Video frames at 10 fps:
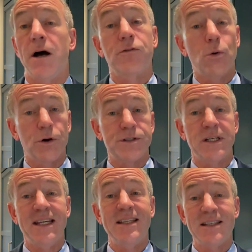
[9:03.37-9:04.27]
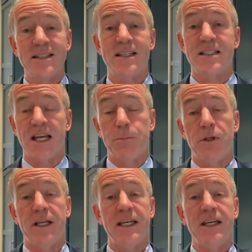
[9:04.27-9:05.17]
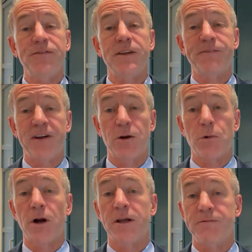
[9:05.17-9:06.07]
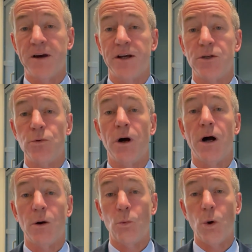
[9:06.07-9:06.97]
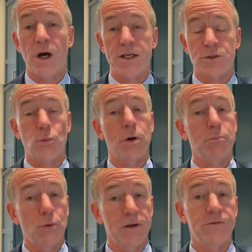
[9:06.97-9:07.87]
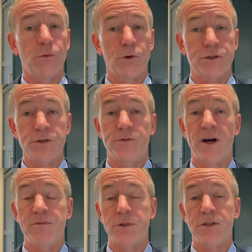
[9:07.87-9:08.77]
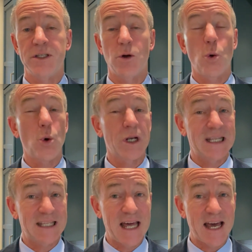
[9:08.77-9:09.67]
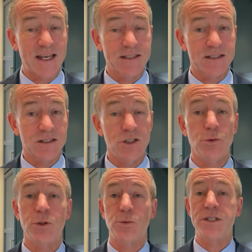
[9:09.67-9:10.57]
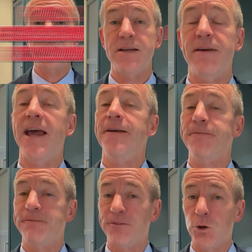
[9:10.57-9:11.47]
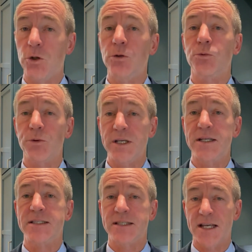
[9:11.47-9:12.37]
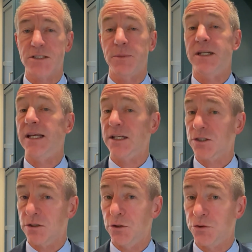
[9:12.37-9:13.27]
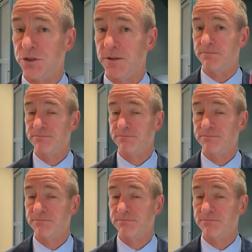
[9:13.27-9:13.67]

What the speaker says: of course, in this example, if the fair market value was $1.425 million or less, you would receive a full reassessment exclusion.